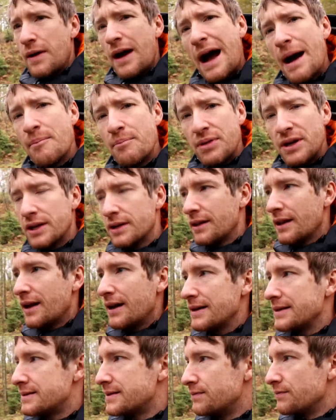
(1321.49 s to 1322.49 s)
about ambient
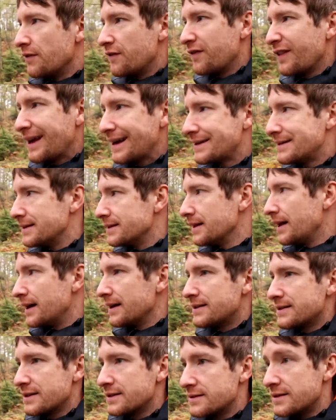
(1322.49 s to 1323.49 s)
light and reflected
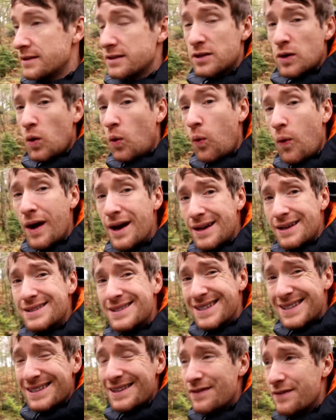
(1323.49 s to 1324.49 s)
light, because there's quite a
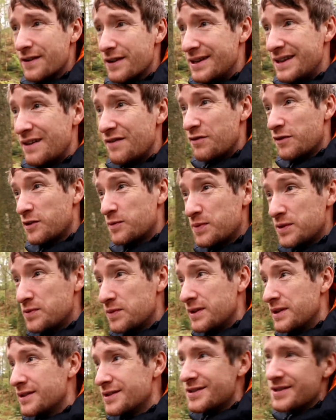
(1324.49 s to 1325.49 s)
significant difference
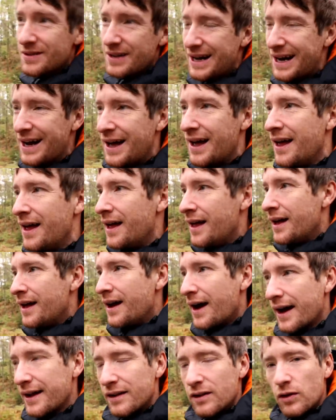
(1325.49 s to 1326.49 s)
between the two. I
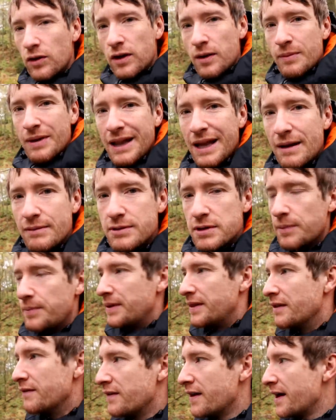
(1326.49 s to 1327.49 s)
had a look on my laptop
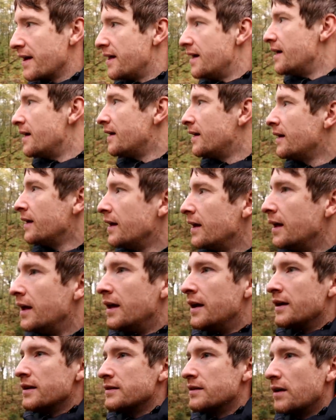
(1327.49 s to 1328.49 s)
in the van.
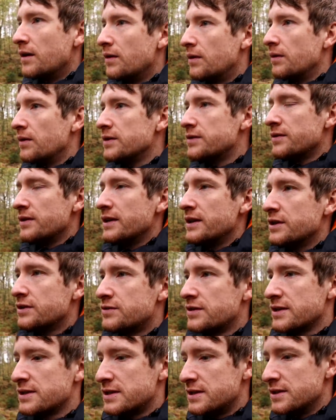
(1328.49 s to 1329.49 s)
So it's really
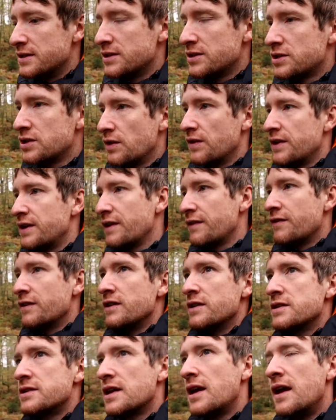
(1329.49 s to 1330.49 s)
interesting to show the
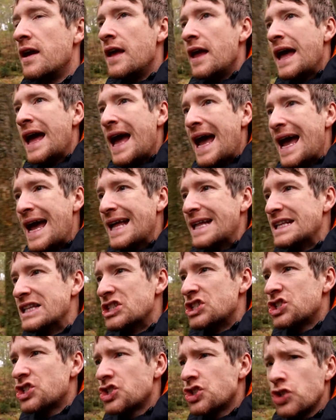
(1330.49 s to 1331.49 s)
difference in
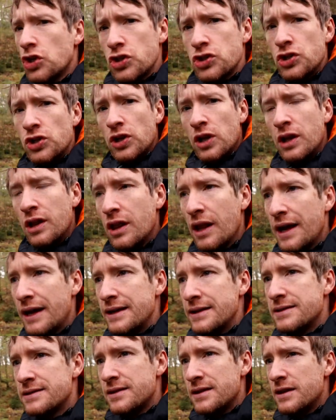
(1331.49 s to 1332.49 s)
subtle
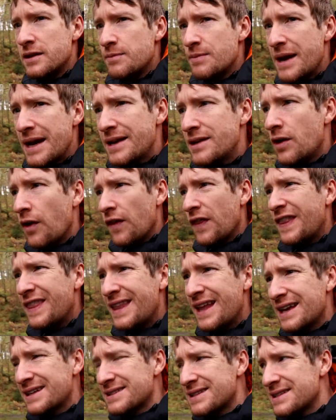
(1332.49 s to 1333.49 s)
light that you may not
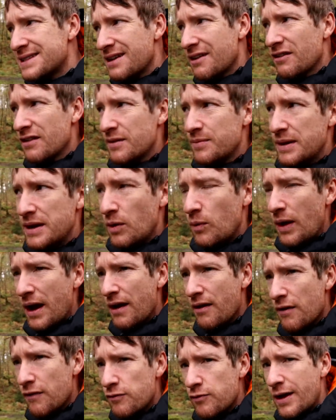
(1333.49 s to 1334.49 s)
necessarily be
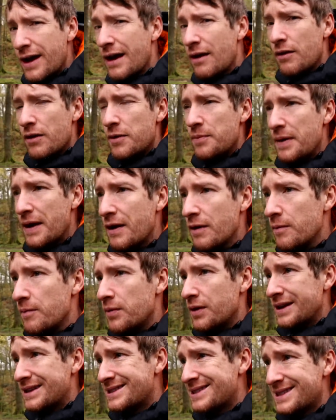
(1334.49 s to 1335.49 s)
aware of when out and about,
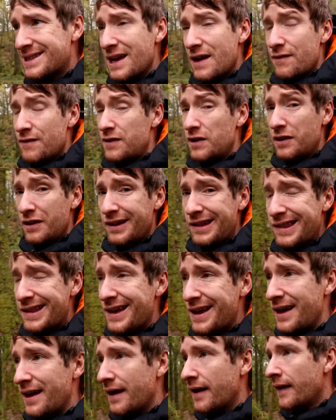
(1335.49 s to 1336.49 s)
but it's definitely
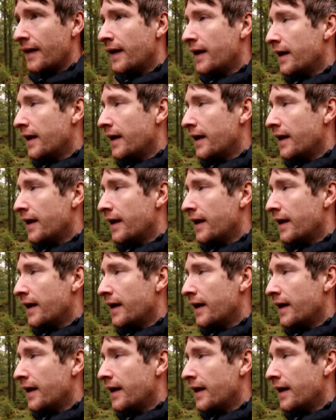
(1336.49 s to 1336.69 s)
there.